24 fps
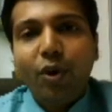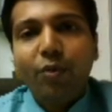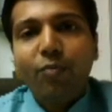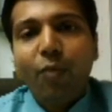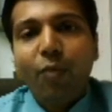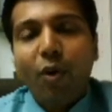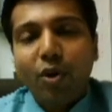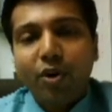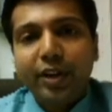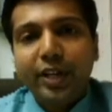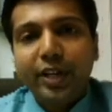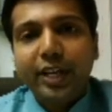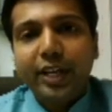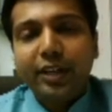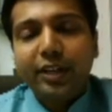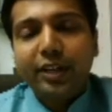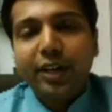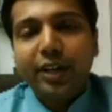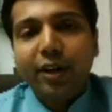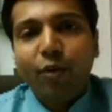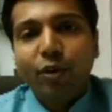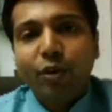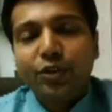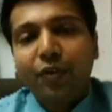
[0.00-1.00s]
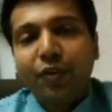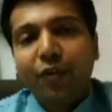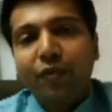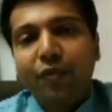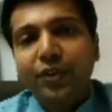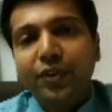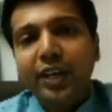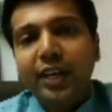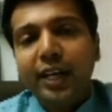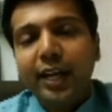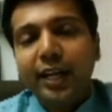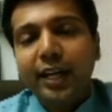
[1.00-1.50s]
for total borrowing, it was
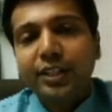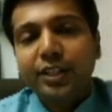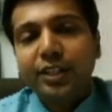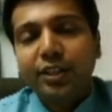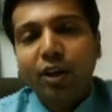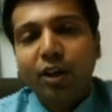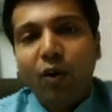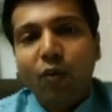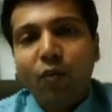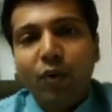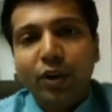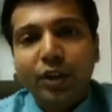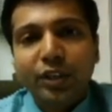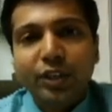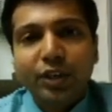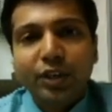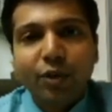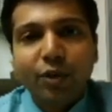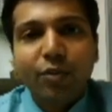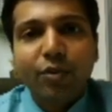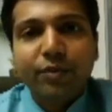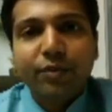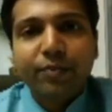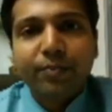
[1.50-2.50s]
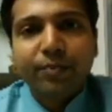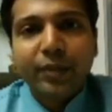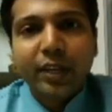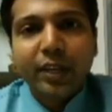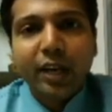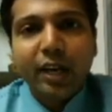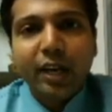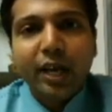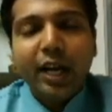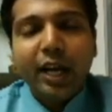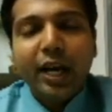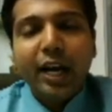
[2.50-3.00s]
50 lakhs, now 1 crore.
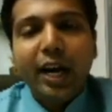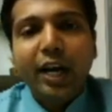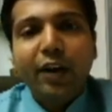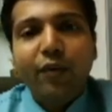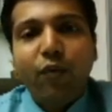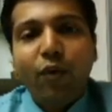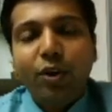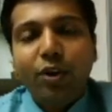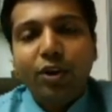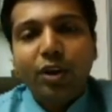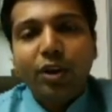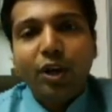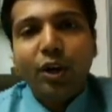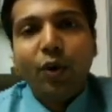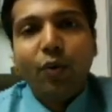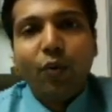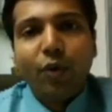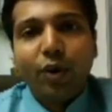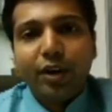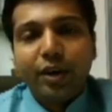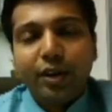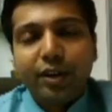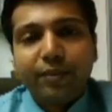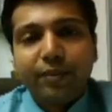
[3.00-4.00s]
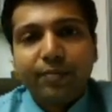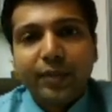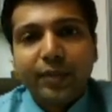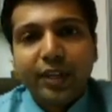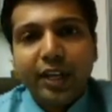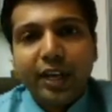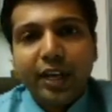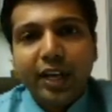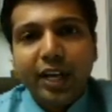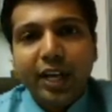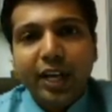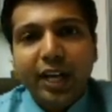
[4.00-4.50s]
And for turnover,
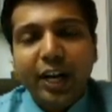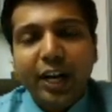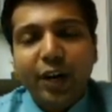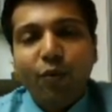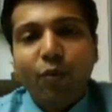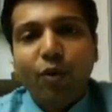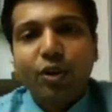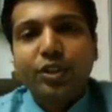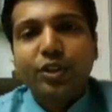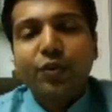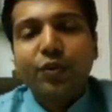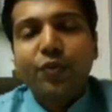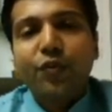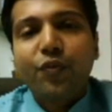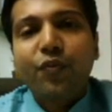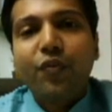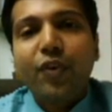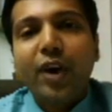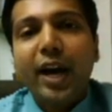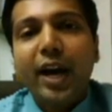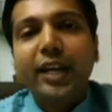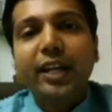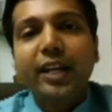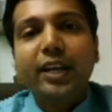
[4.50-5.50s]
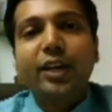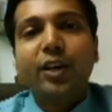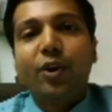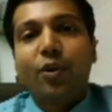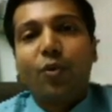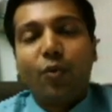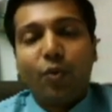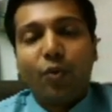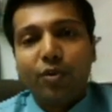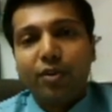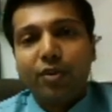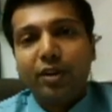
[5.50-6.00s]
it was a
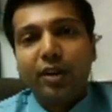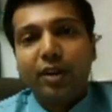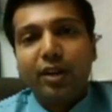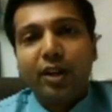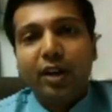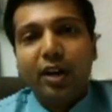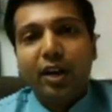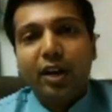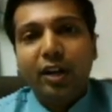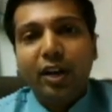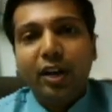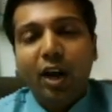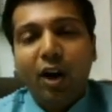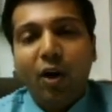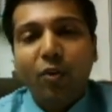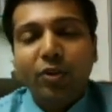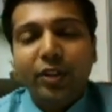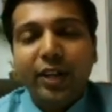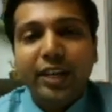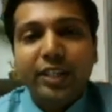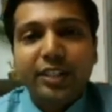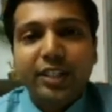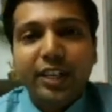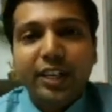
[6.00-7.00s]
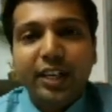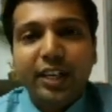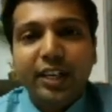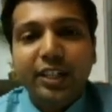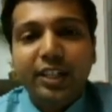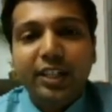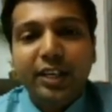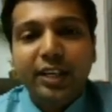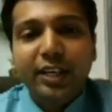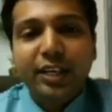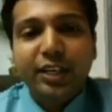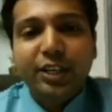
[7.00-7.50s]
5 crore, now that is
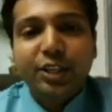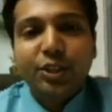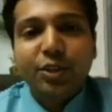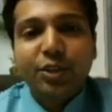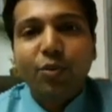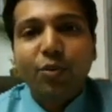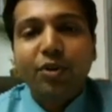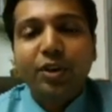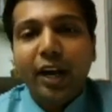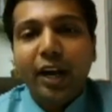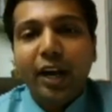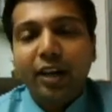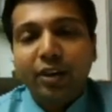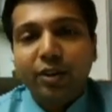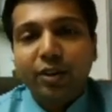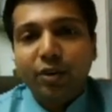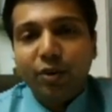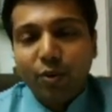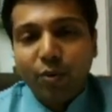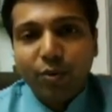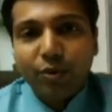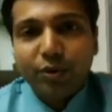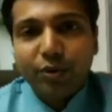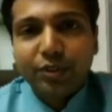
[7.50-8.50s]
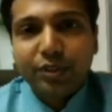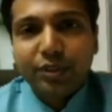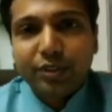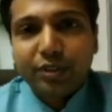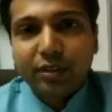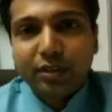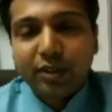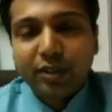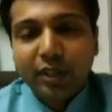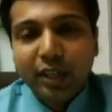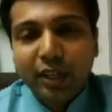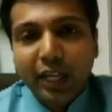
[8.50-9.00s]
increased to 10
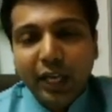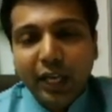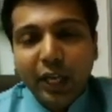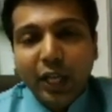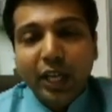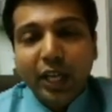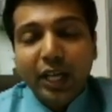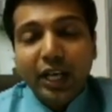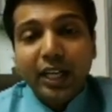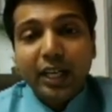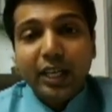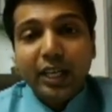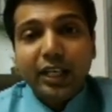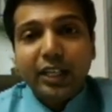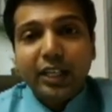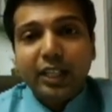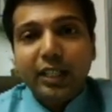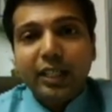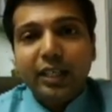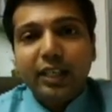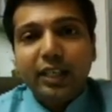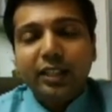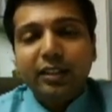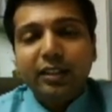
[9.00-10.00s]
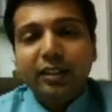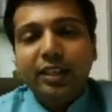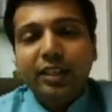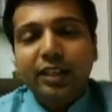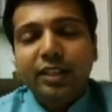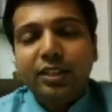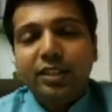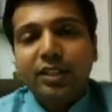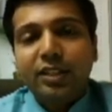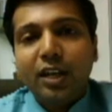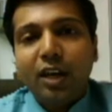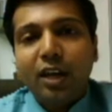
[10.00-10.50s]
crores.
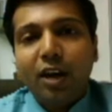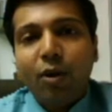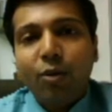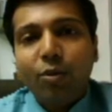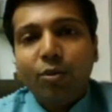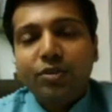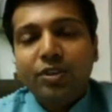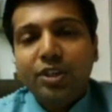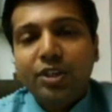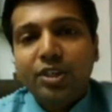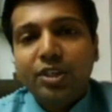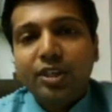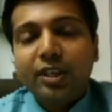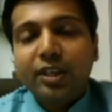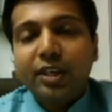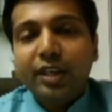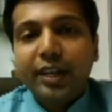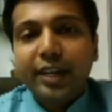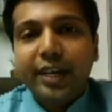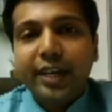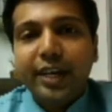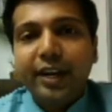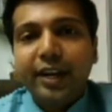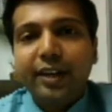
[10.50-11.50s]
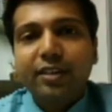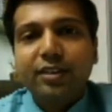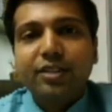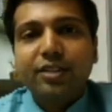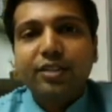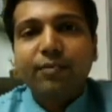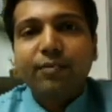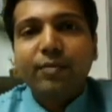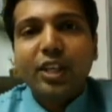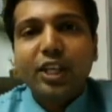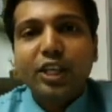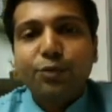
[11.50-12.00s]
This CARO 2016
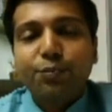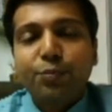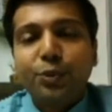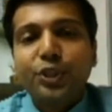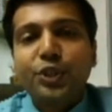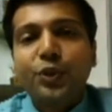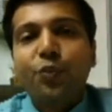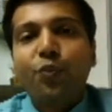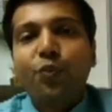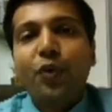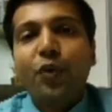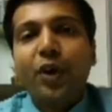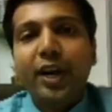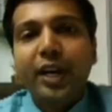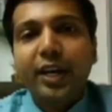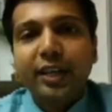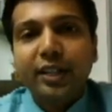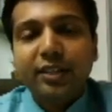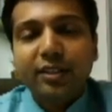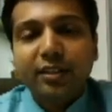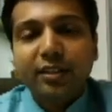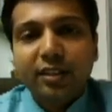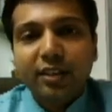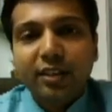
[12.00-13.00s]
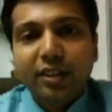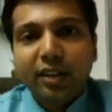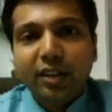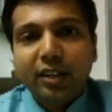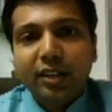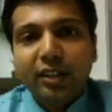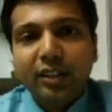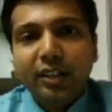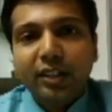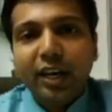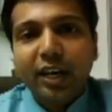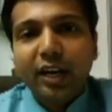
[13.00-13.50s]
again specifies
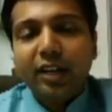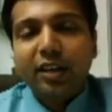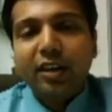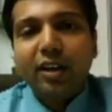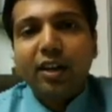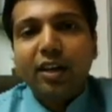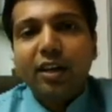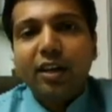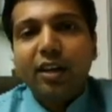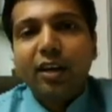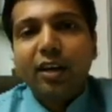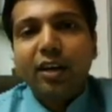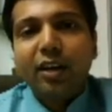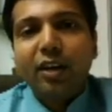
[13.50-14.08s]
that